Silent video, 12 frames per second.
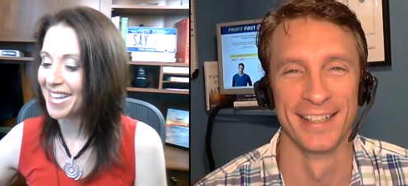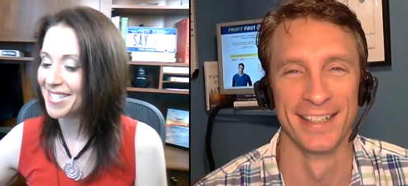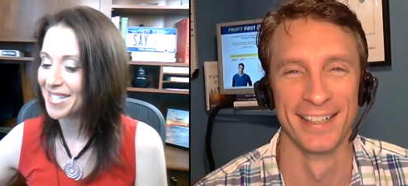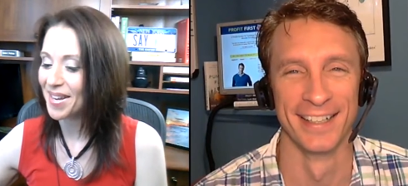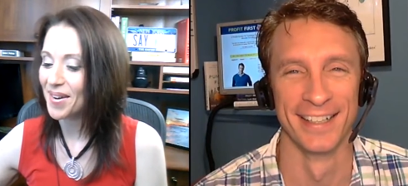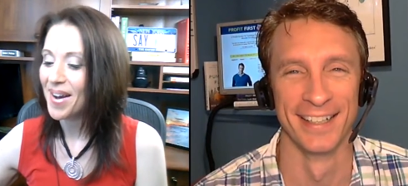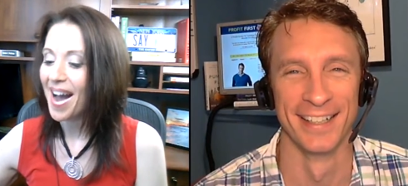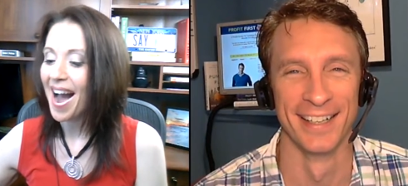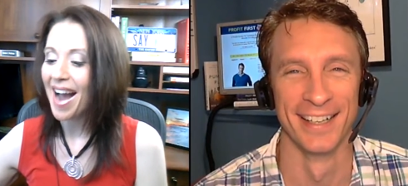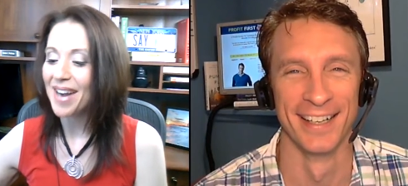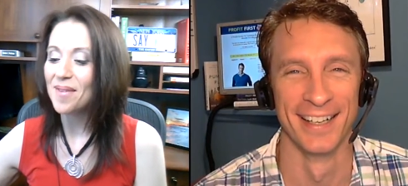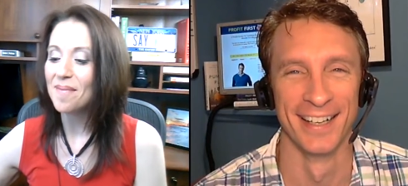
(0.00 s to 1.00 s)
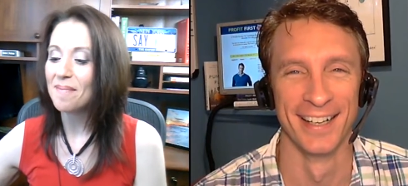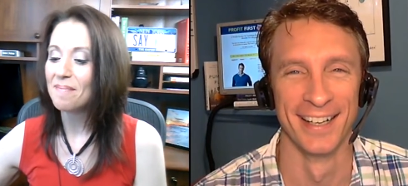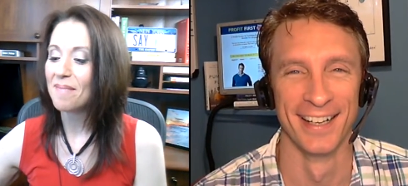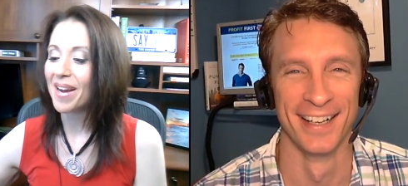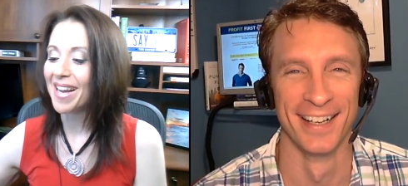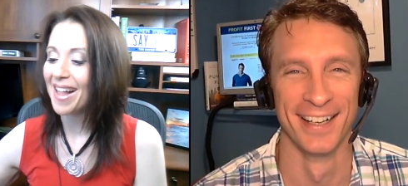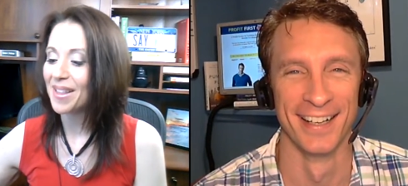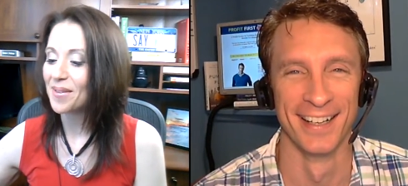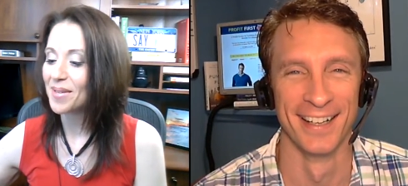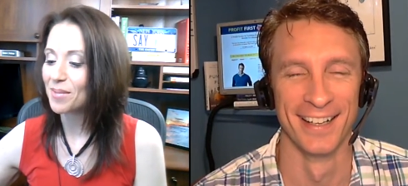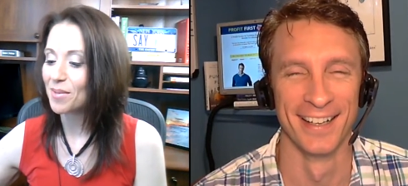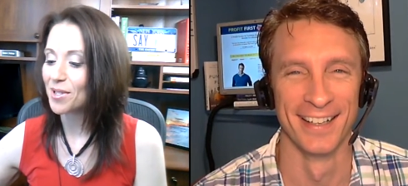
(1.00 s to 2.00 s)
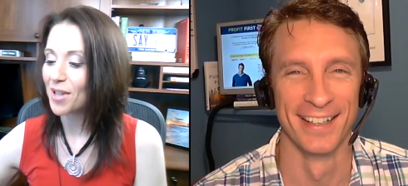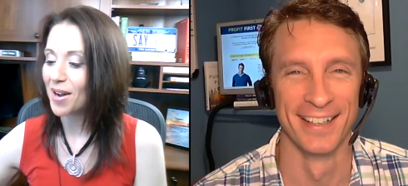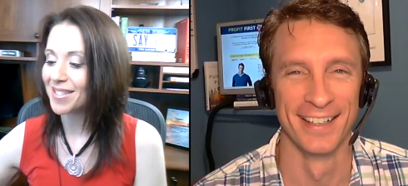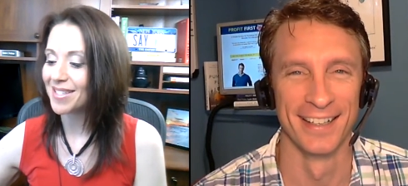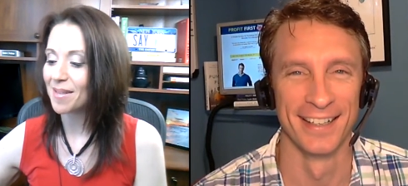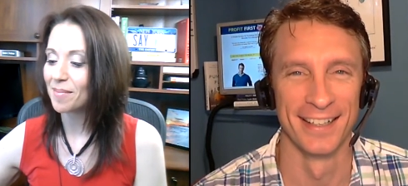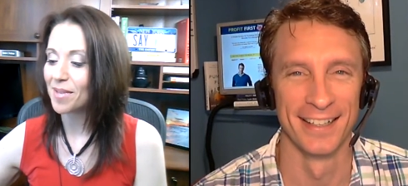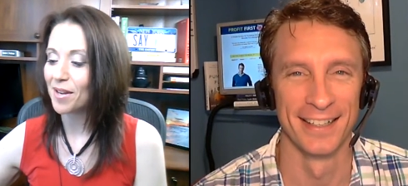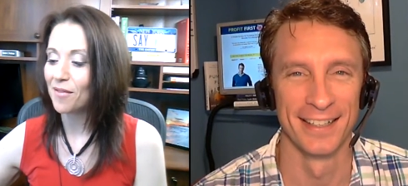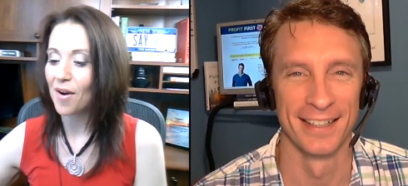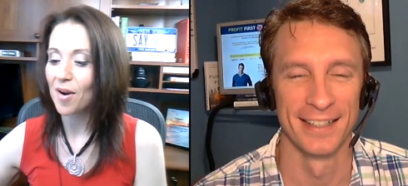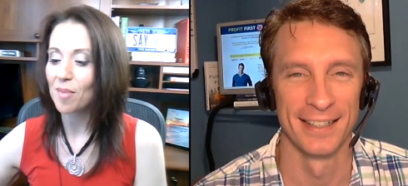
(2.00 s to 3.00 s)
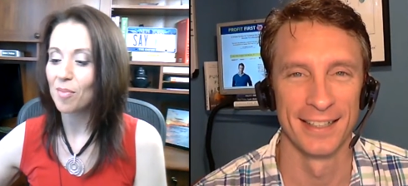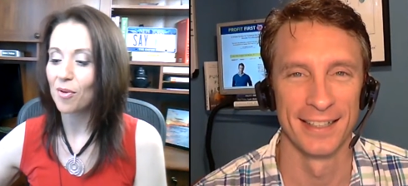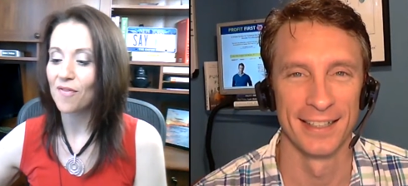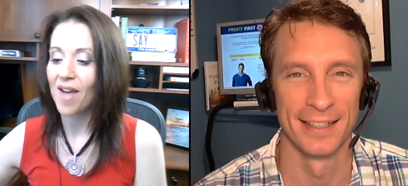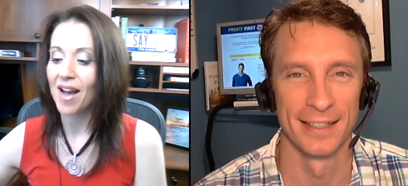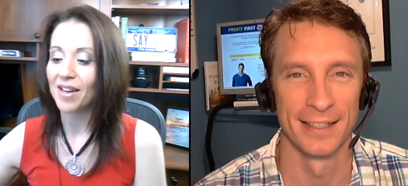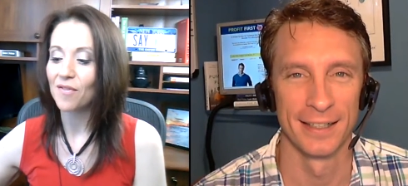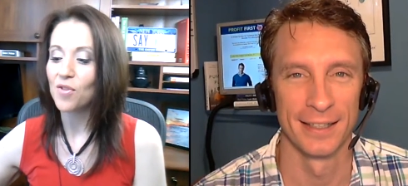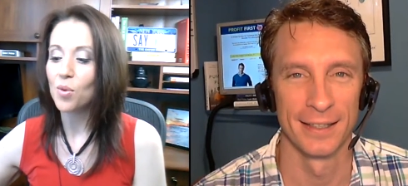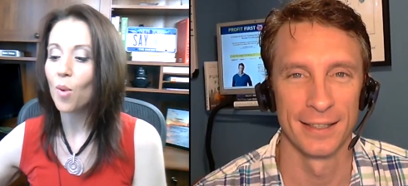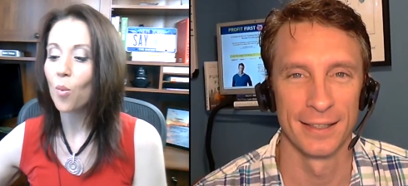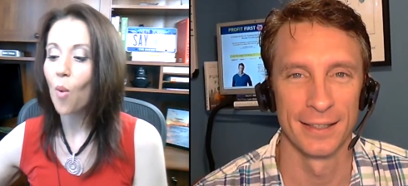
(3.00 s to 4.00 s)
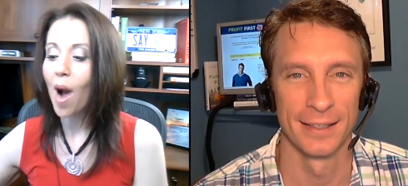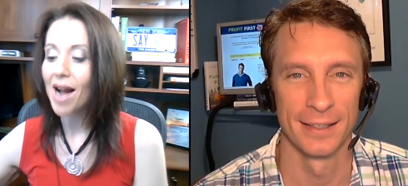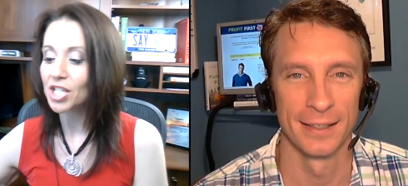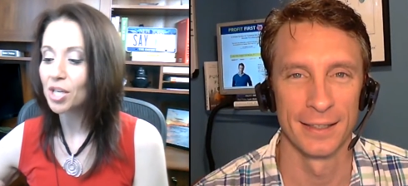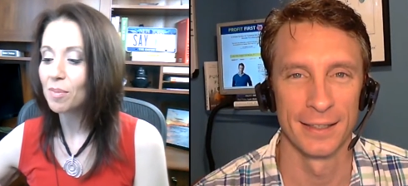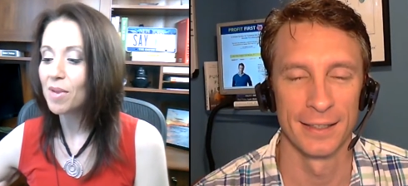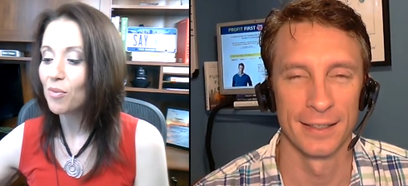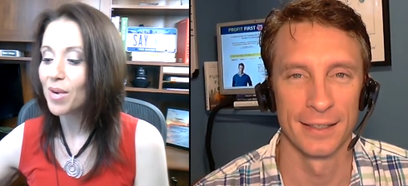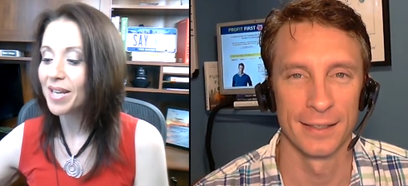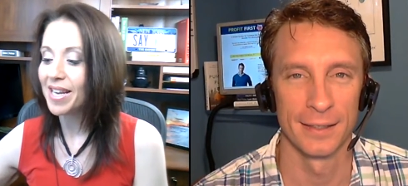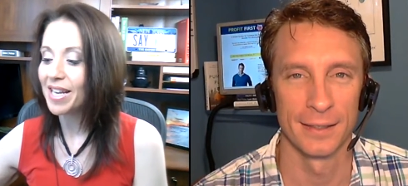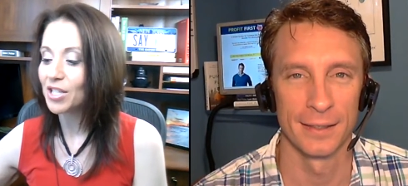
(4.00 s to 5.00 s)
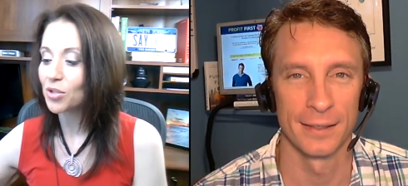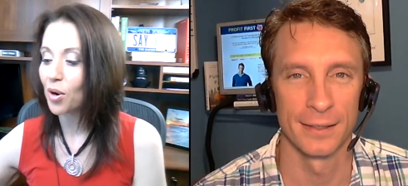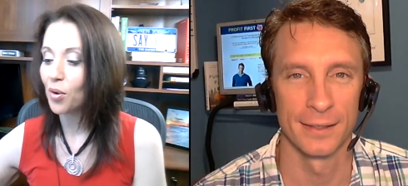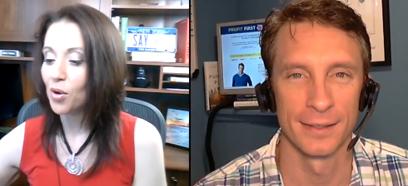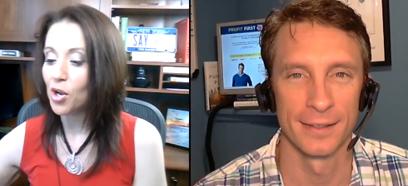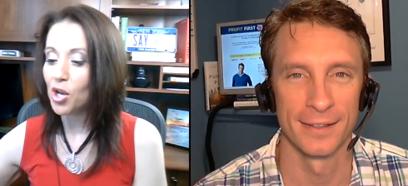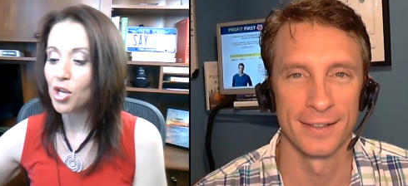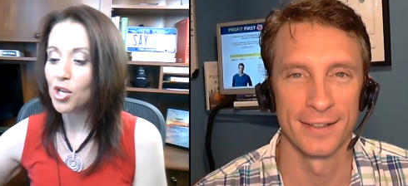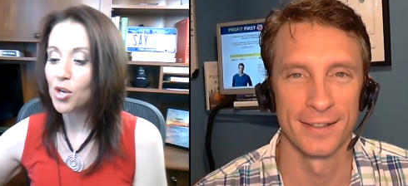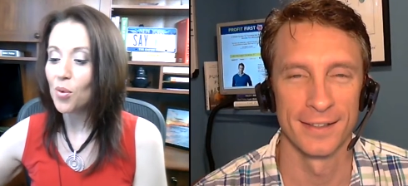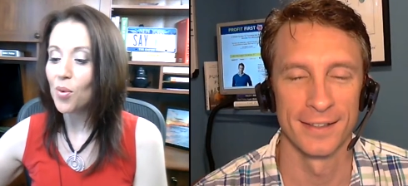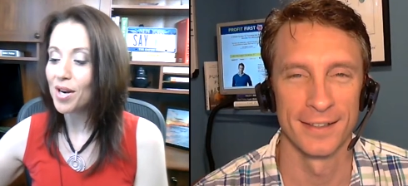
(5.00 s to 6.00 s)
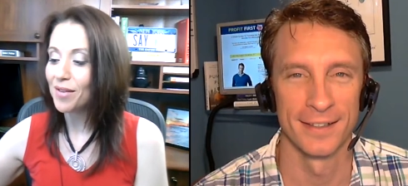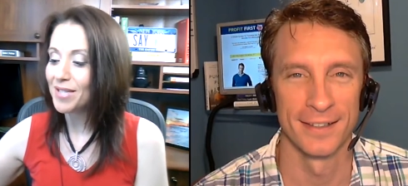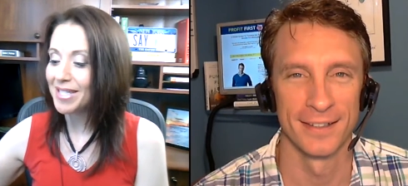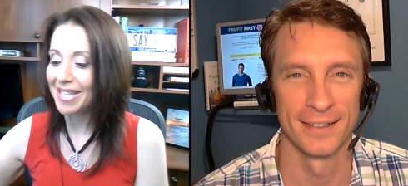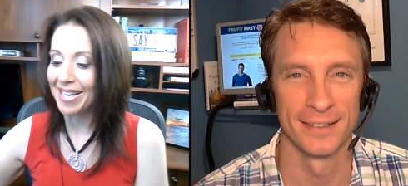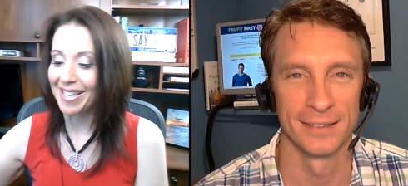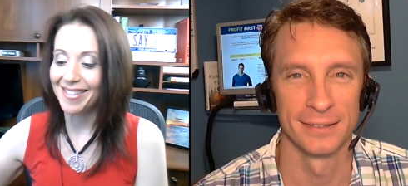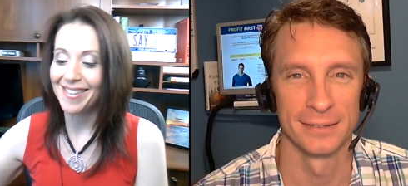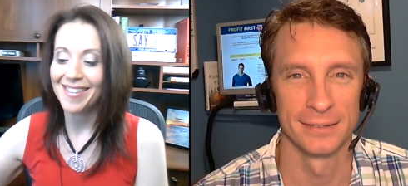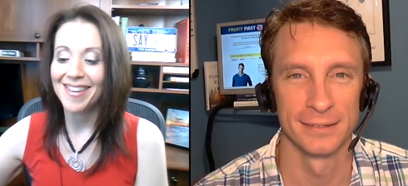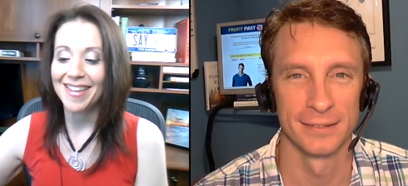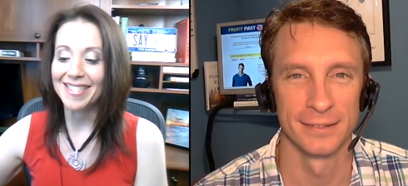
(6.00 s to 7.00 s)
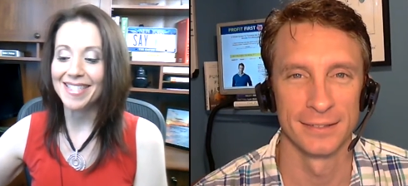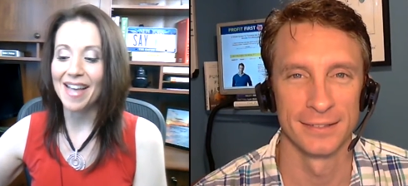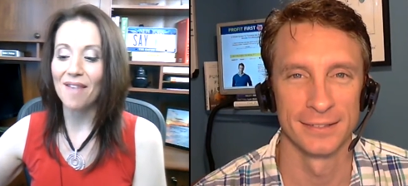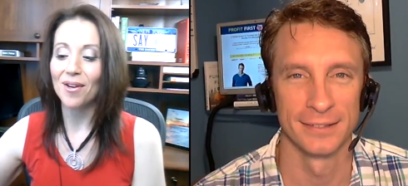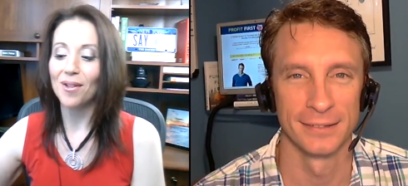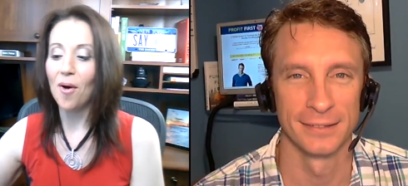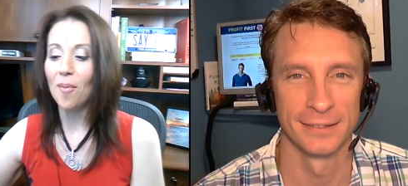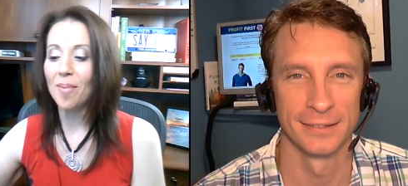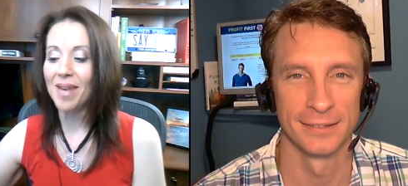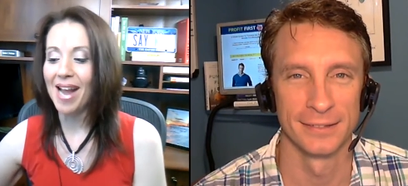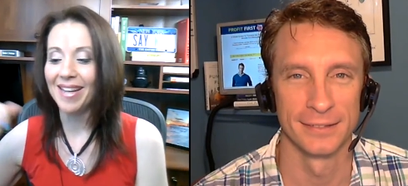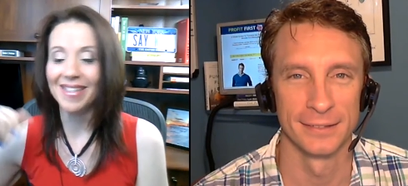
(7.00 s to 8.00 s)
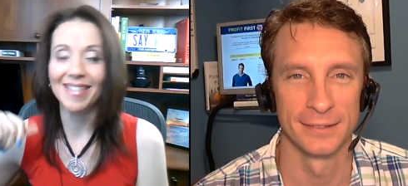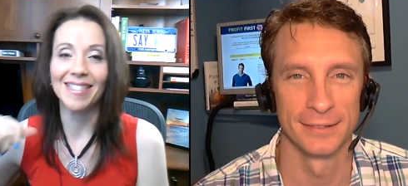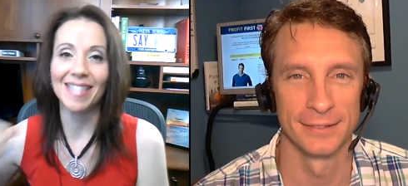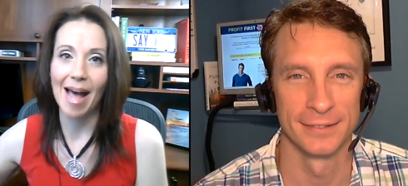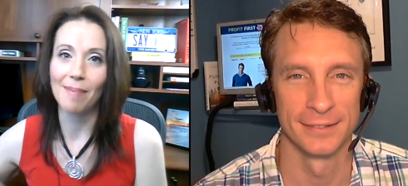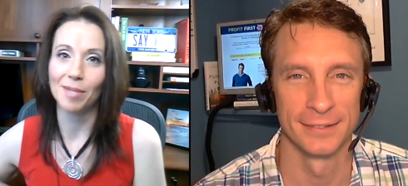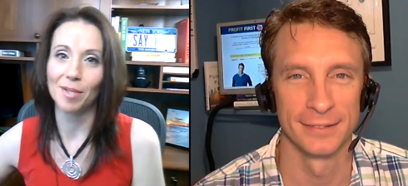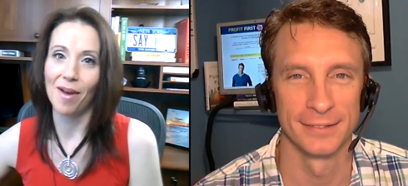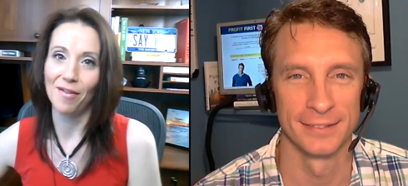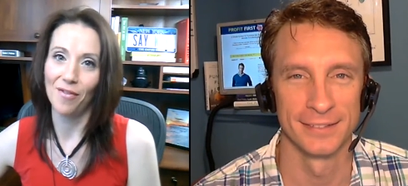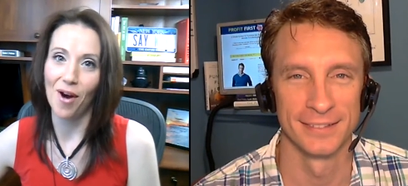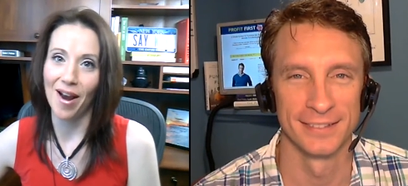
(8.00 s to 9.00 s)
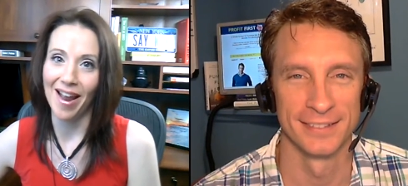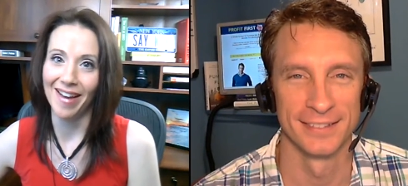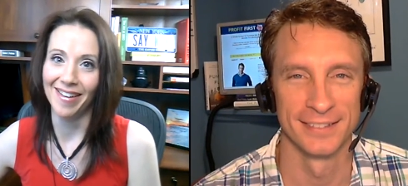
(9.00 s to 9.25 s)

Speaker 1: So I knew Michalowicz was onto something very profound. If you were watching me read the intro, you would have seen several open handed slaps to my forehead.